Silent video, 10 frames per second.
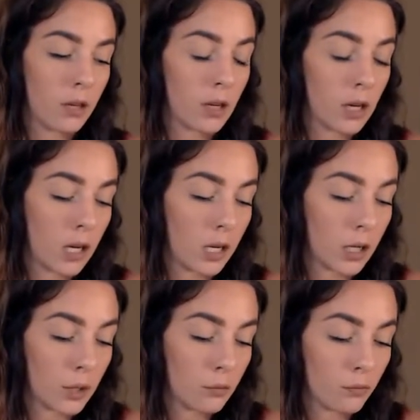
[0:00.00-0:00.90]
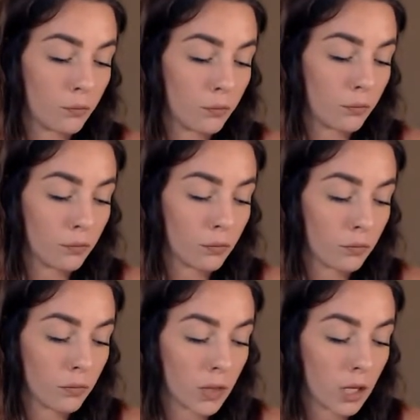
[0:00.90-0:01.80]
And
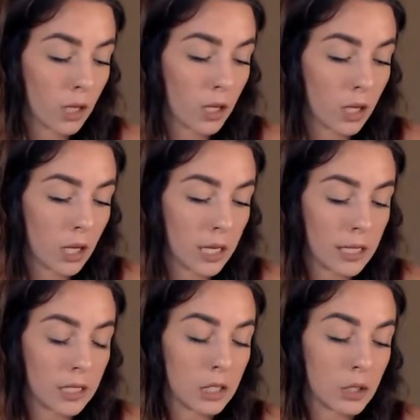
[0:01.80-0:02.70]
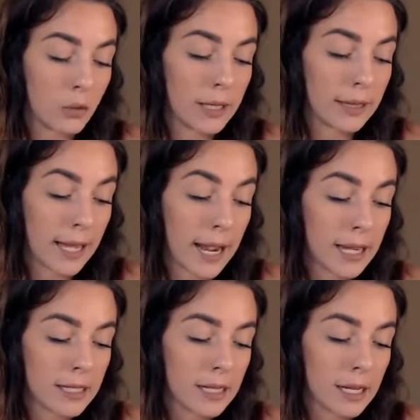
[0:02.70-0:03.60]
in doing
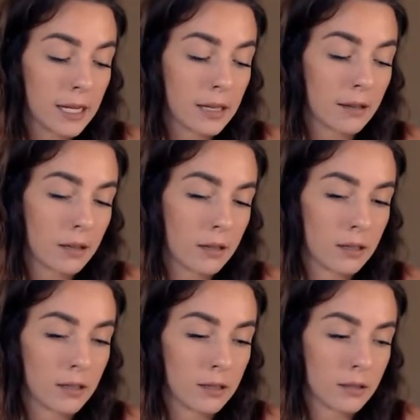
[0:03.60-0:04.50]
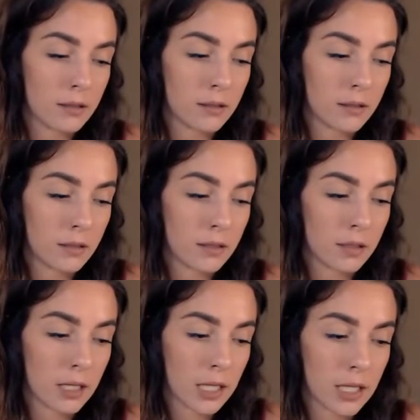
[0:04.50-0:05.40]
that is
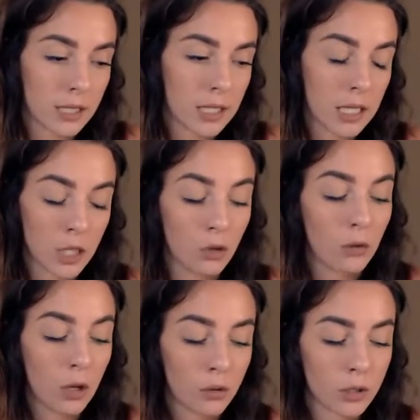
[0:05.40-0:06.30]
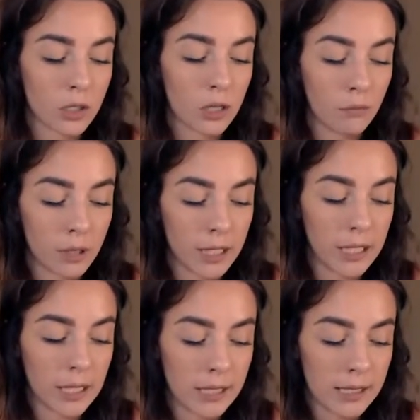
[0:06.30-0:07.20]
getting you closer to
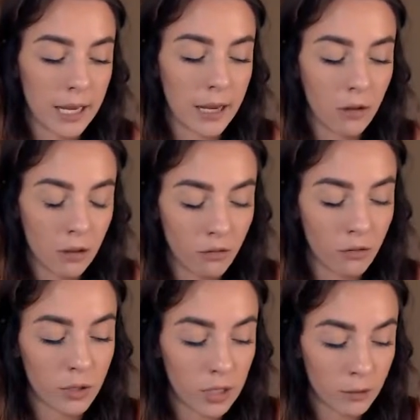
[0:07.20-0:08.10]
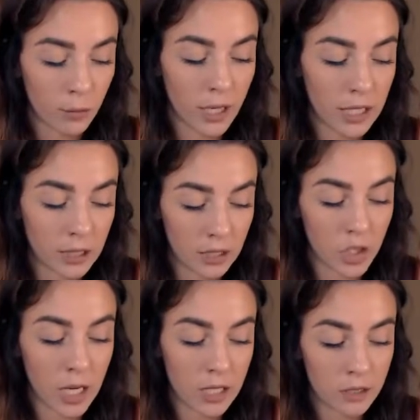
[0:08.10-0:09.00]
completing that cycle of really breaking the
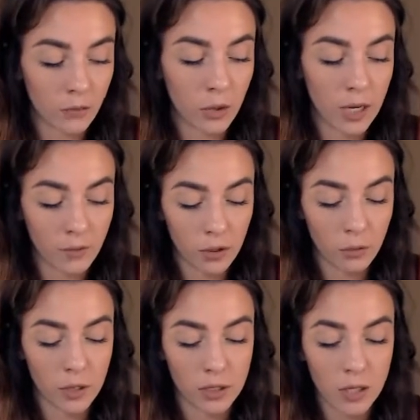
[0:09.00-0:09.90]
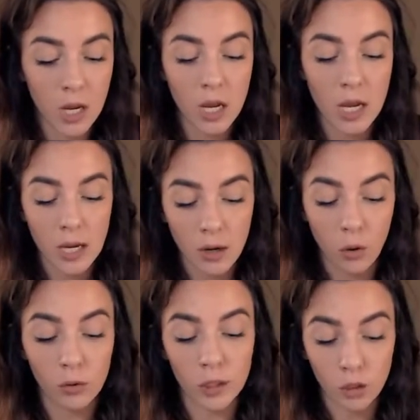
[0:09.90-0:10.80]
chains of whatever was
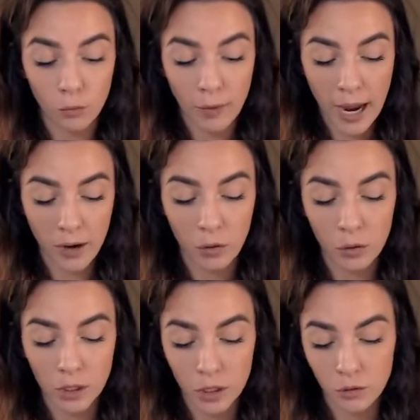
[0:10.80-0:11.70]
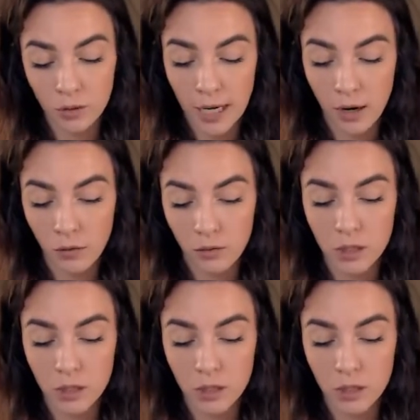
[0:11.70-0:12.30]
holding you back, holding you down,